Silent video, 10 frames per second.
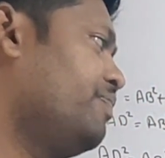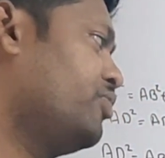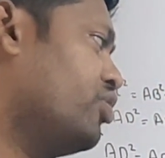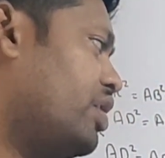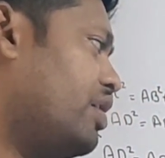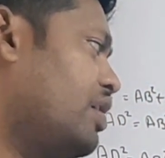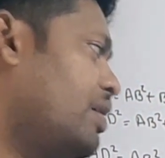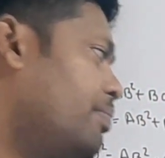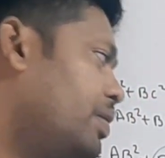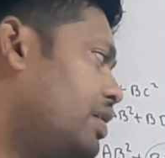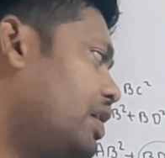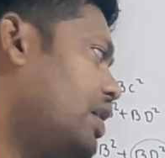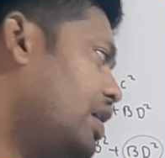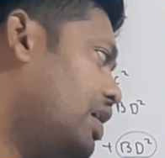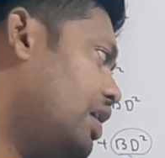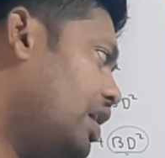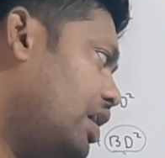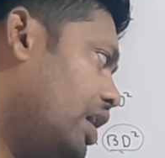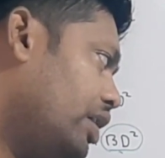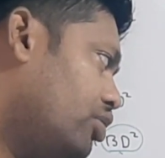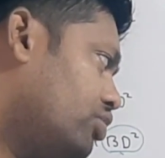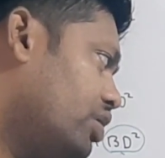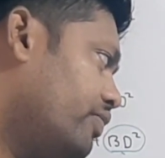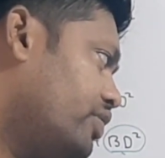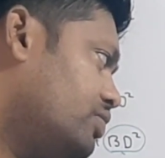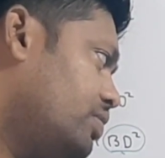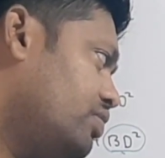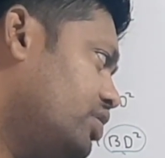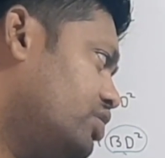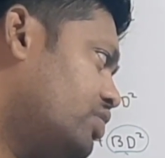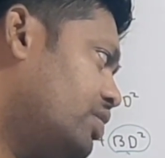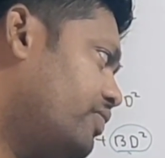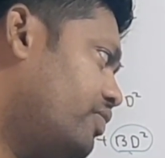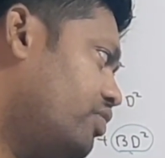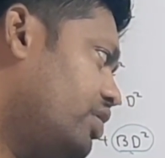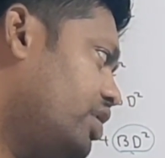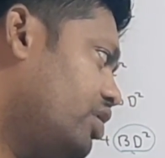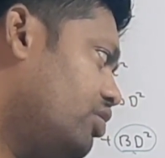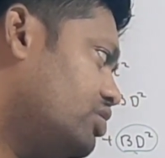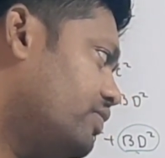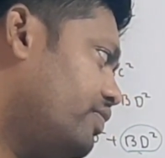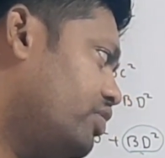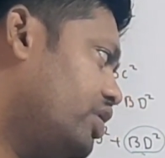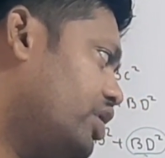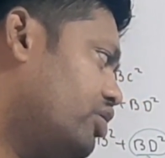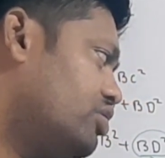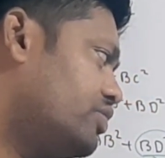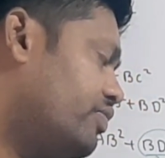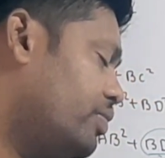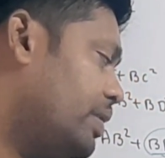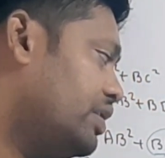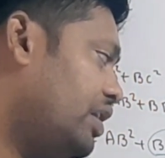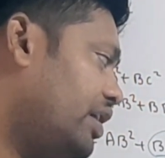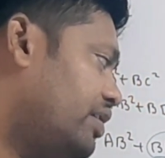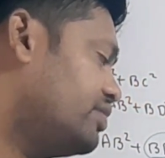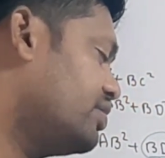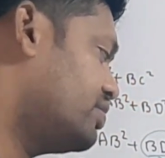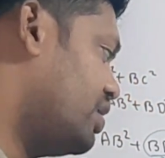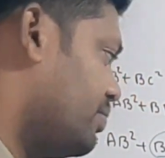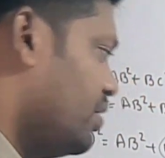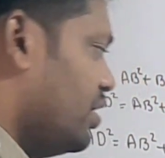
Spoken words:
Okay, but I got confused between this one, 4 here also, 4 here also, 4, when the letters are same.